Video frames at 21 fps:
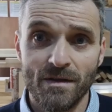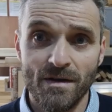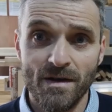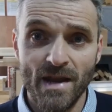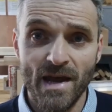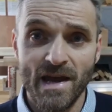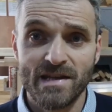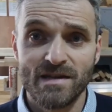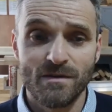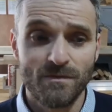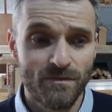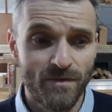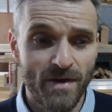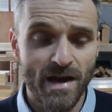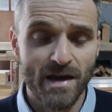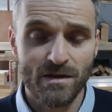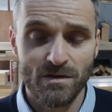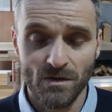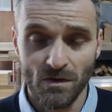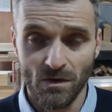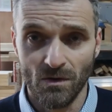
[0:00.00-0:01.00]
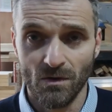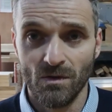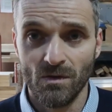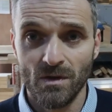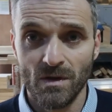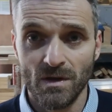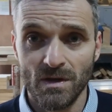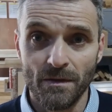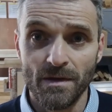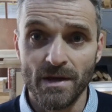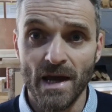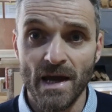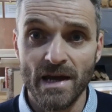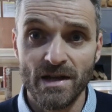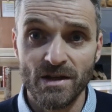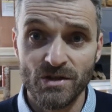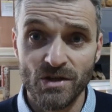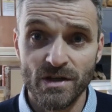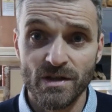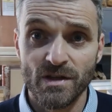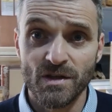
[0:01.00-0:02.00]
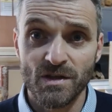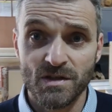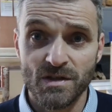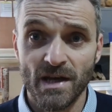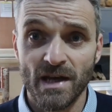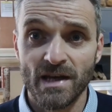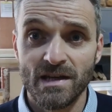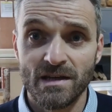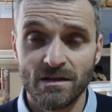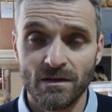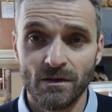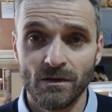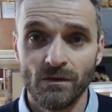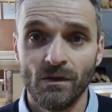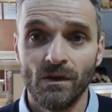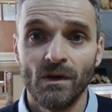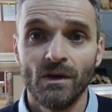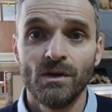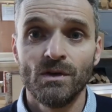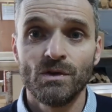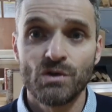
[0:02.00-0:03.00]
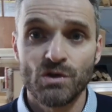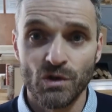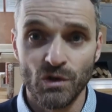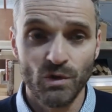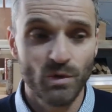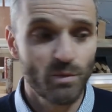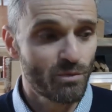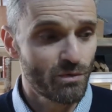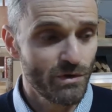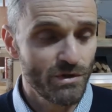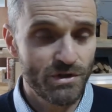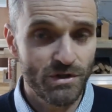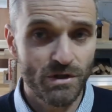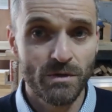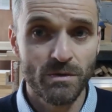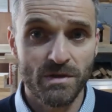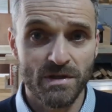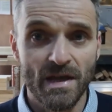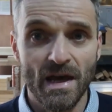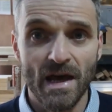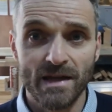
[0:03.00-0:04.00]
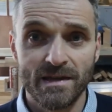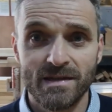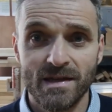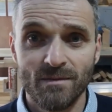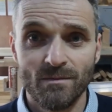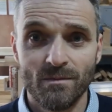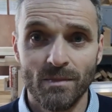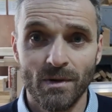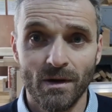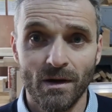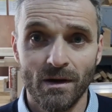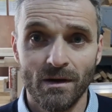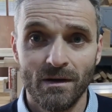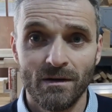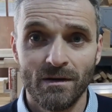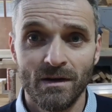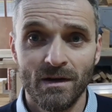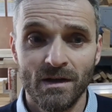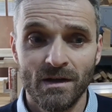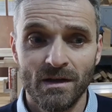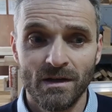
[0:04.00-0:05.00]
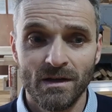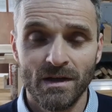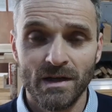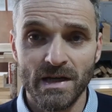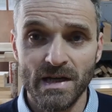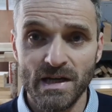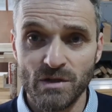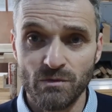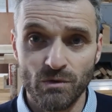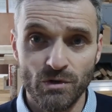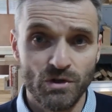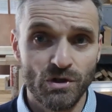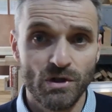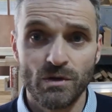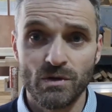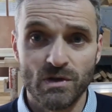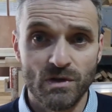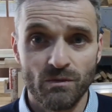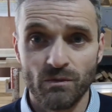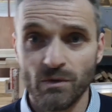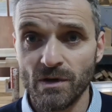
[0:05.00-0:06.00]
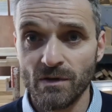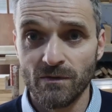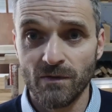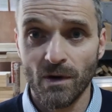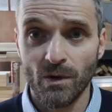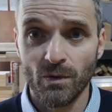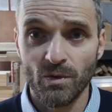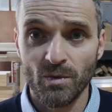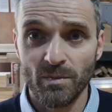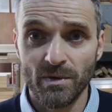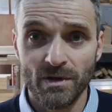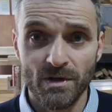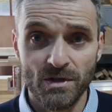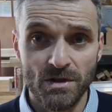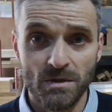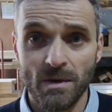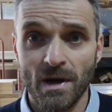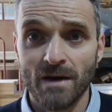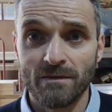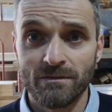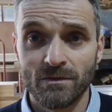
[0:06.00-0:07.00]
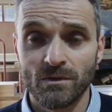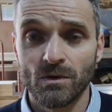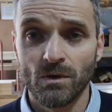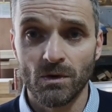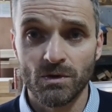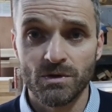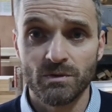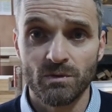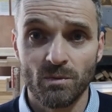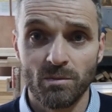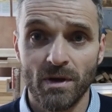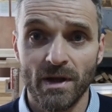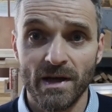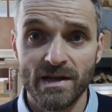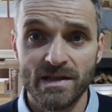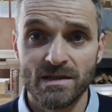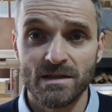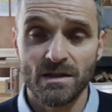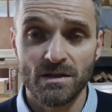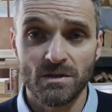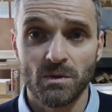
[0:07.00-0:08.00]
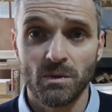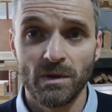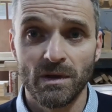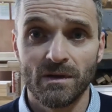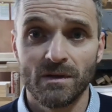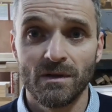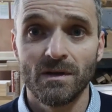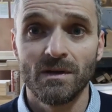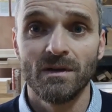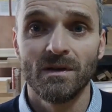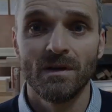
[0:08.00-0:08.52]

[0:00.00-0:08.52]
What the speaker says: The net effect on the energy that's taken to produce that timber is reduced threefold because you haven't got to replace it as quickly.